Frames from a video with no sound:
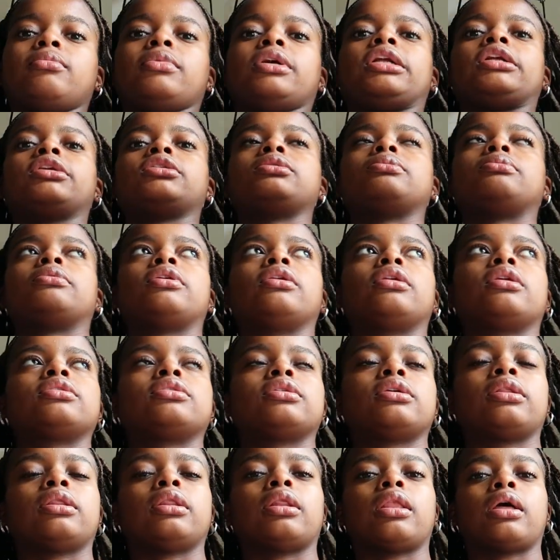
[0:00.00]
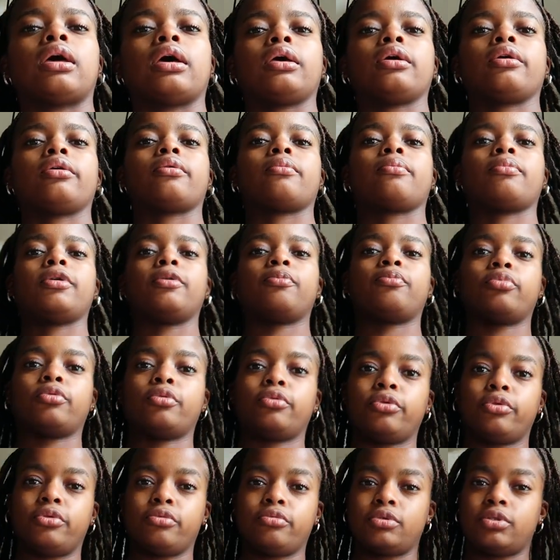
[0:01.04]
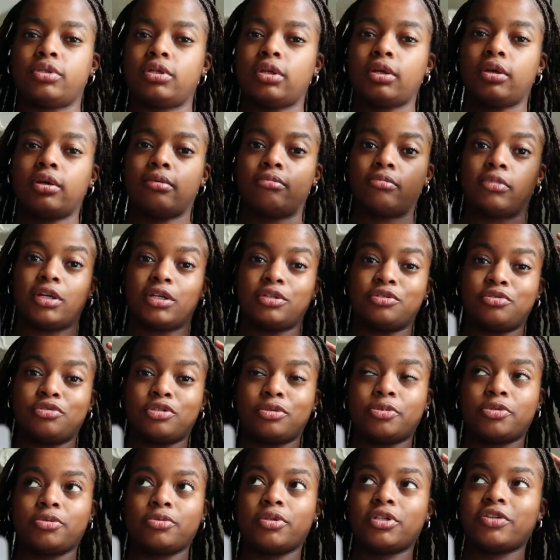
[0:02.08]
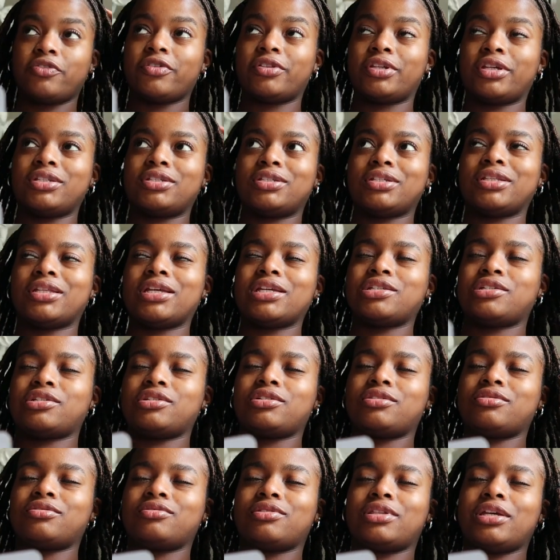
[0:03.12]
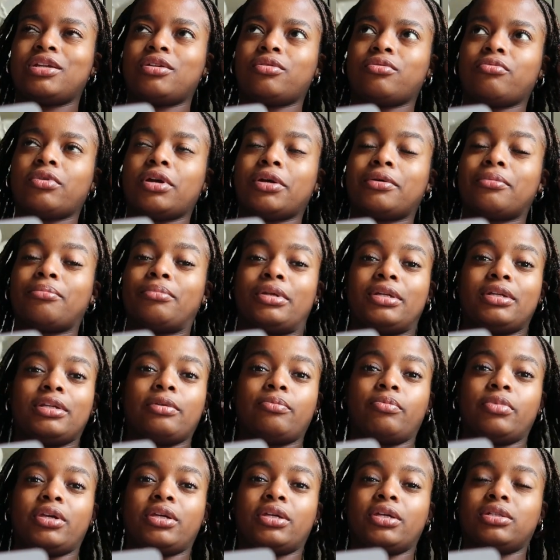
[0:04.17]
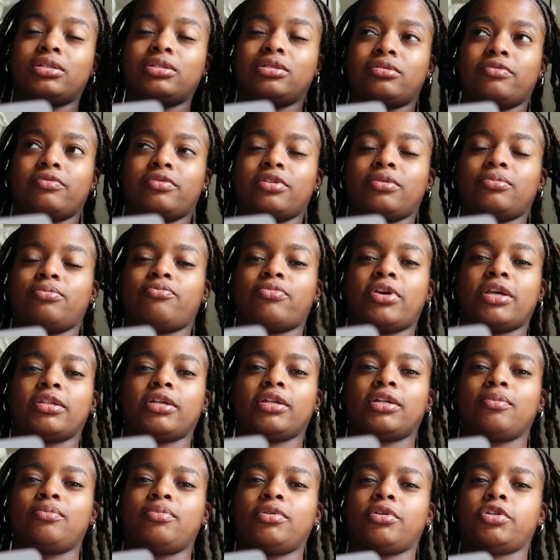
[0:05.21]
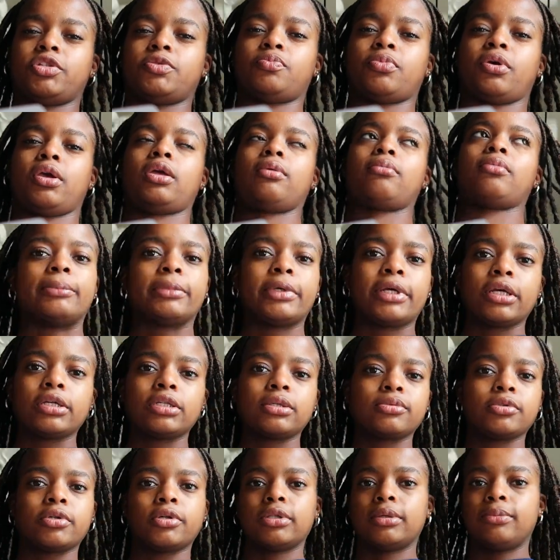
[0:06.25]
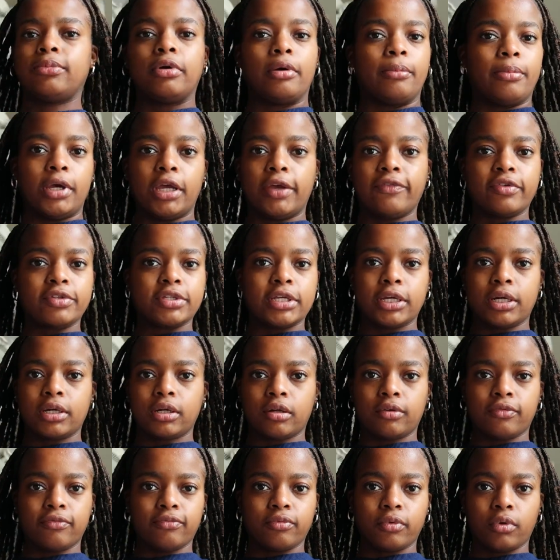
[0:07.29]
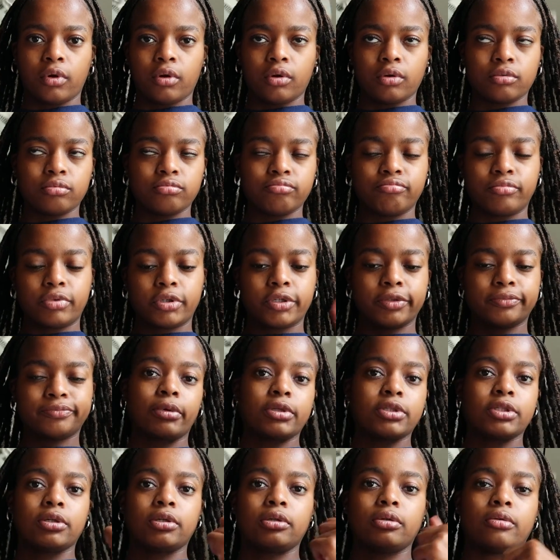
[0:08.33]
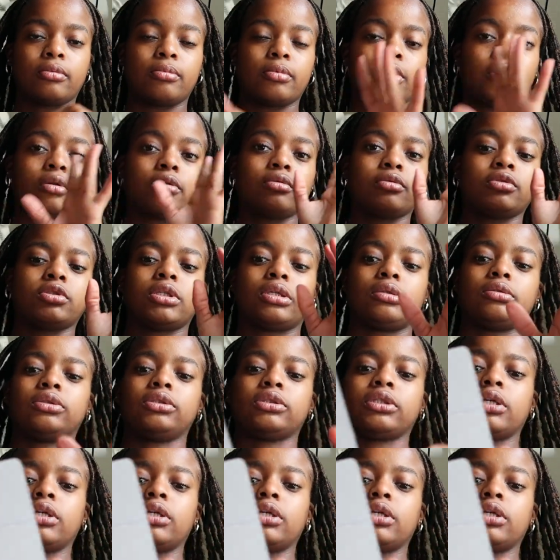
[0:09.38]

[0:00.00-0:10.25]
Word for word: management doesn't like people using command strips or whatever. They say they don't recommend it because of the fact that it peels paint. Command strips only peel paint if you take it off wrong, but it wasn't in a bottle, so I was